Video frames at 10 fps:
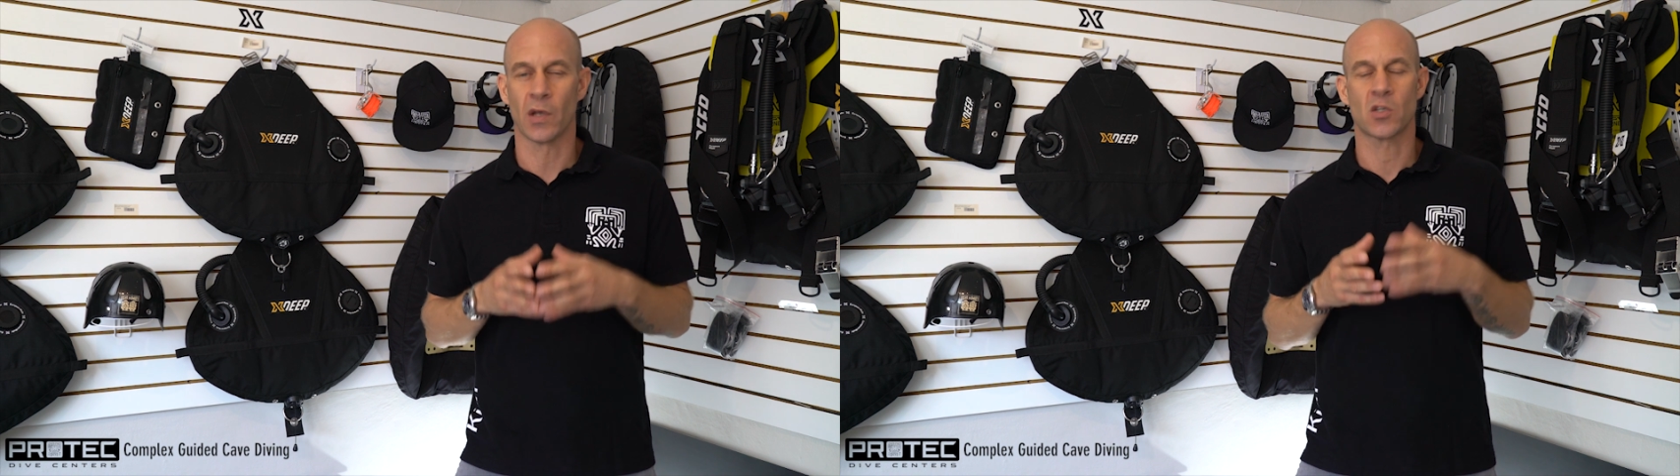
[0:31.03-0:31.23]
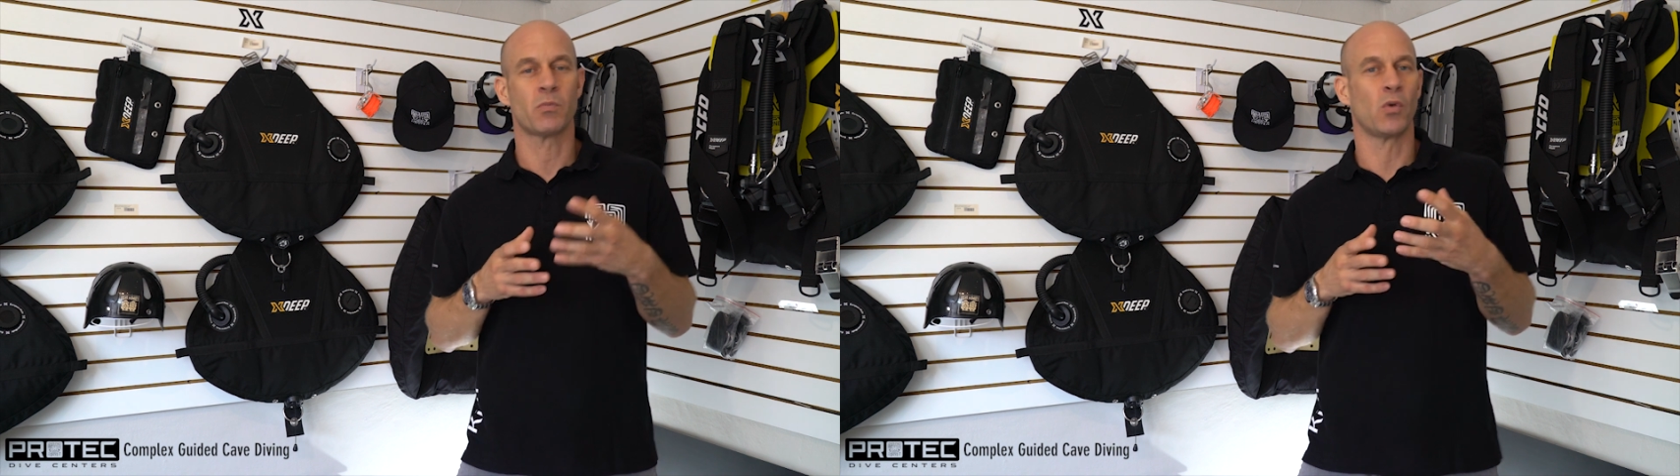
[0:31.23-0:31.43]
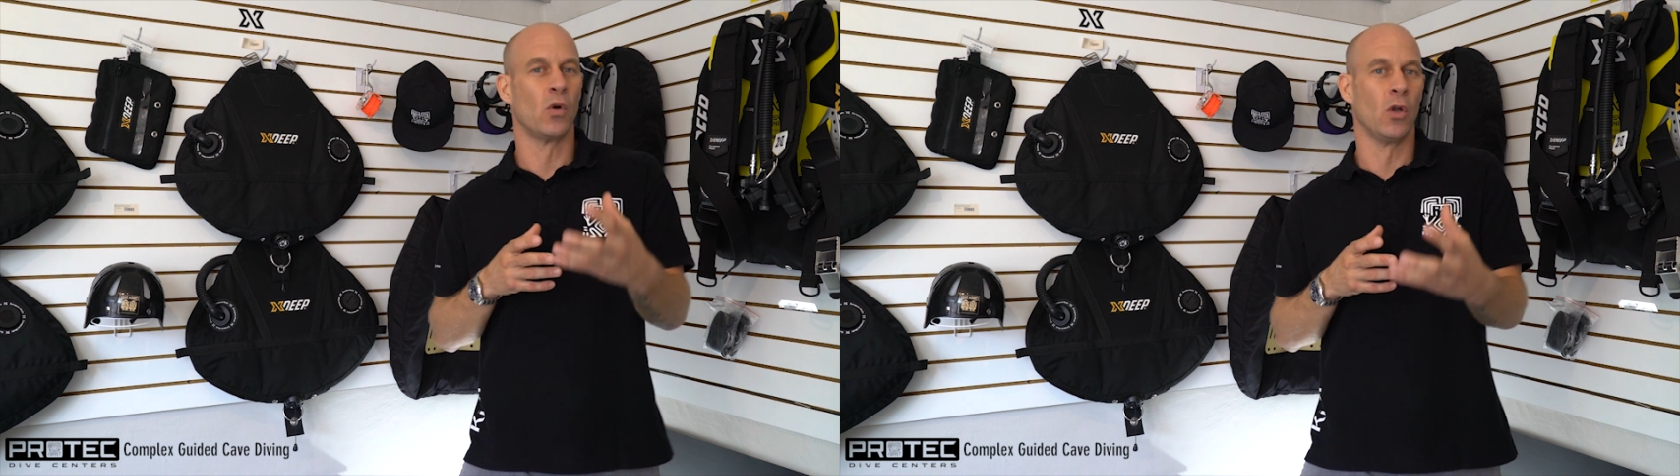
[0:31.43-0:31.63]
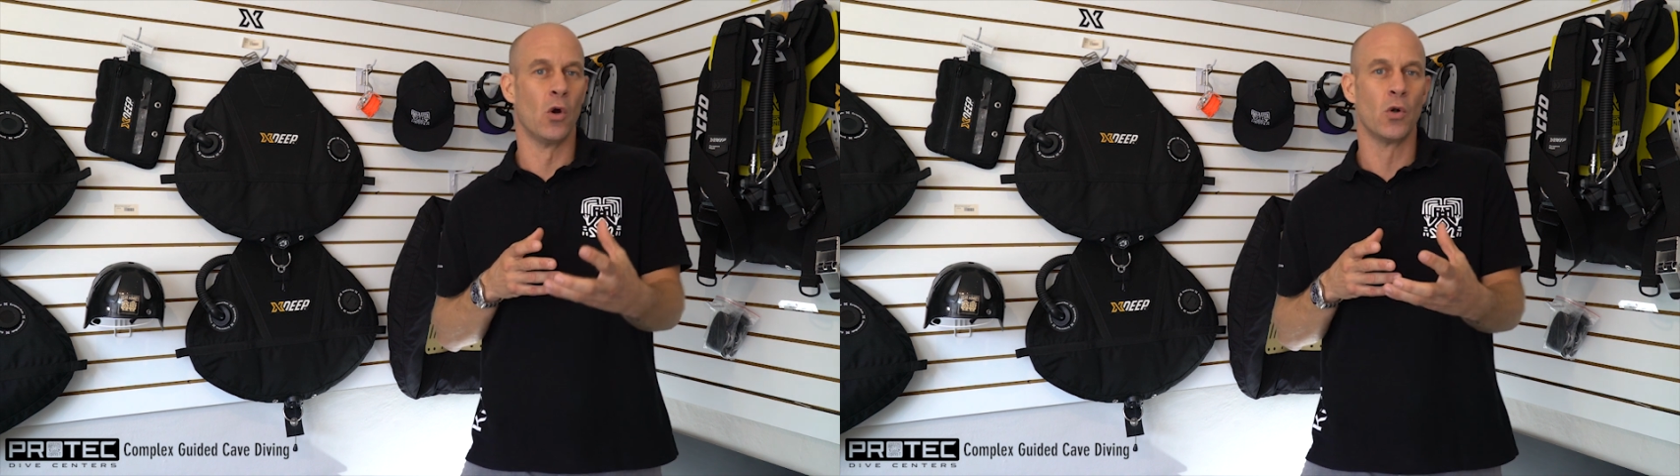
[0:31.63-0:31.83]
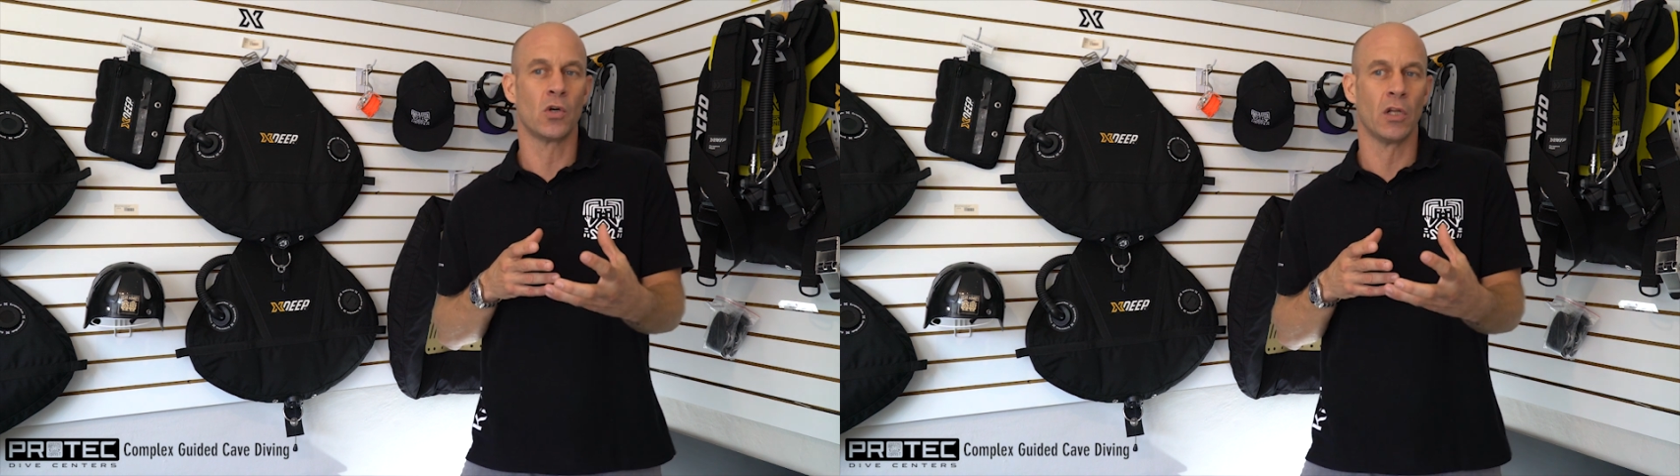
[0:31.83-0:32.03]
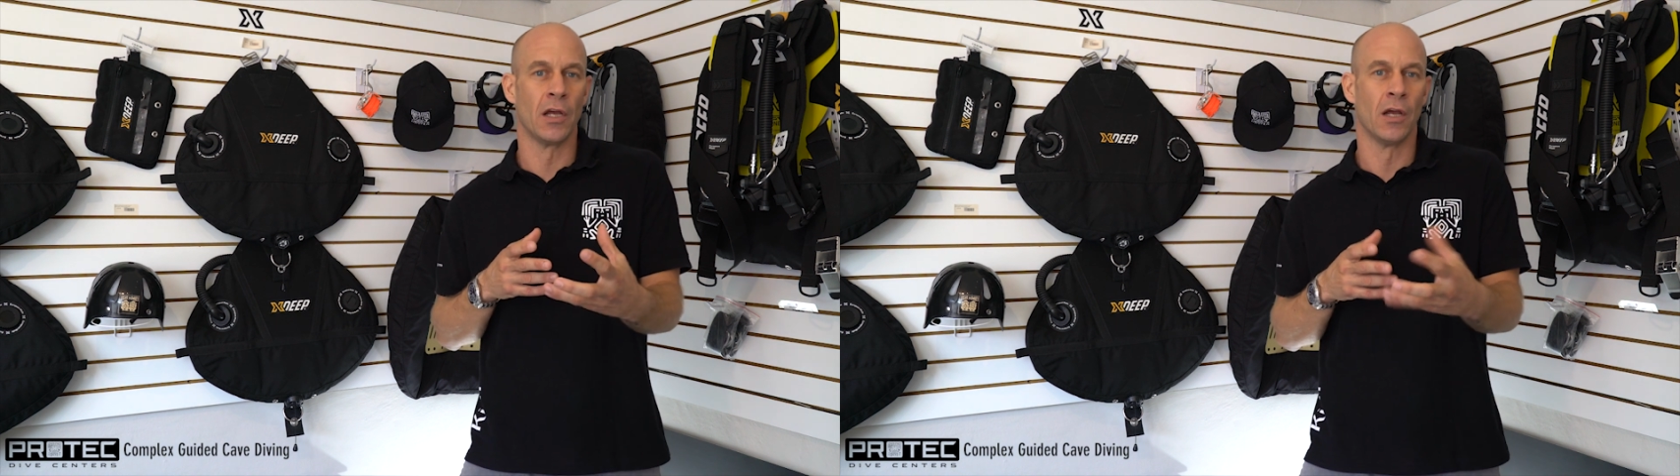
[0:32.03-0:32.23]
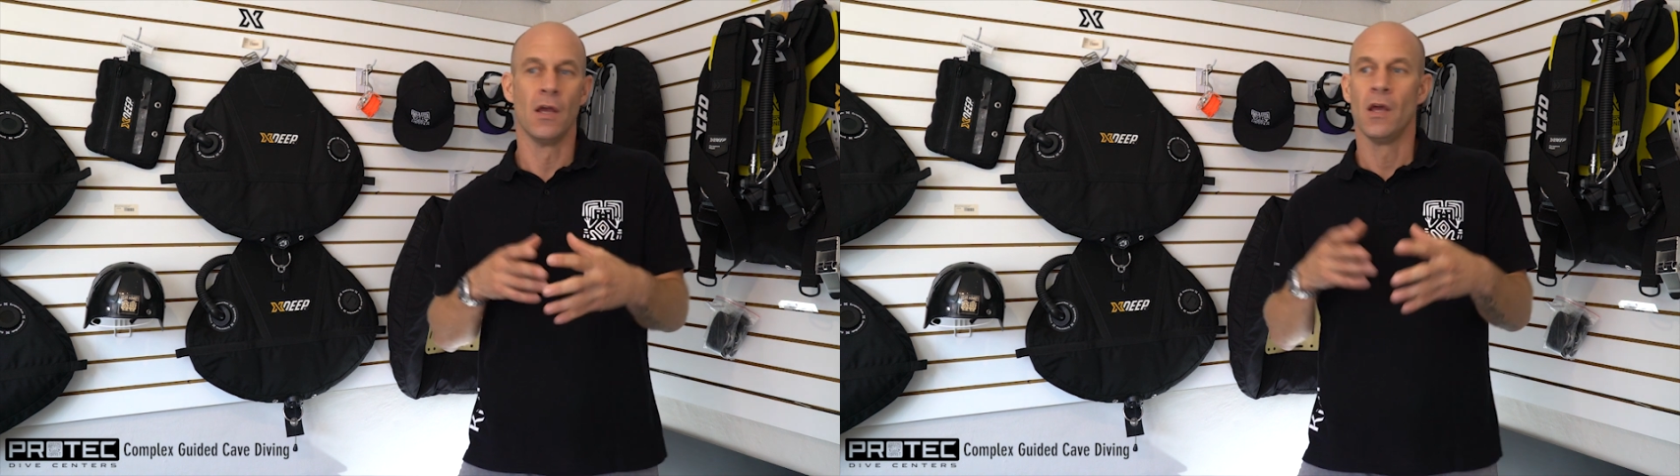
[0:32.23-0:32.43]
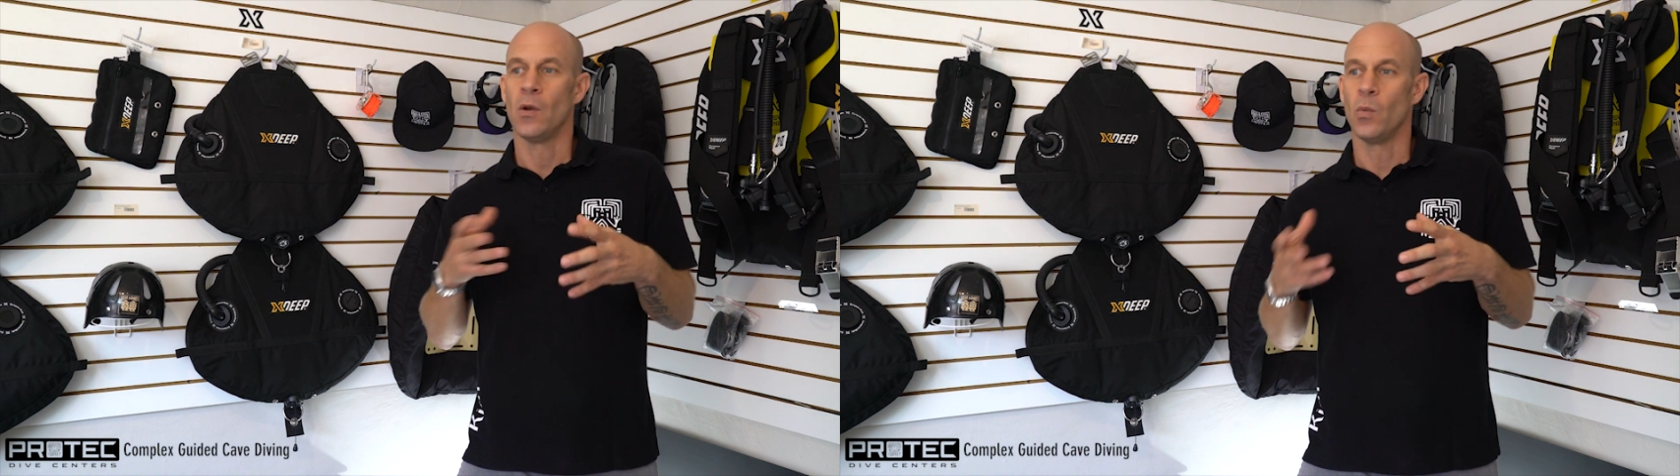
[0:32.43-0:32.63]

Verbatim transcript: we explore locally,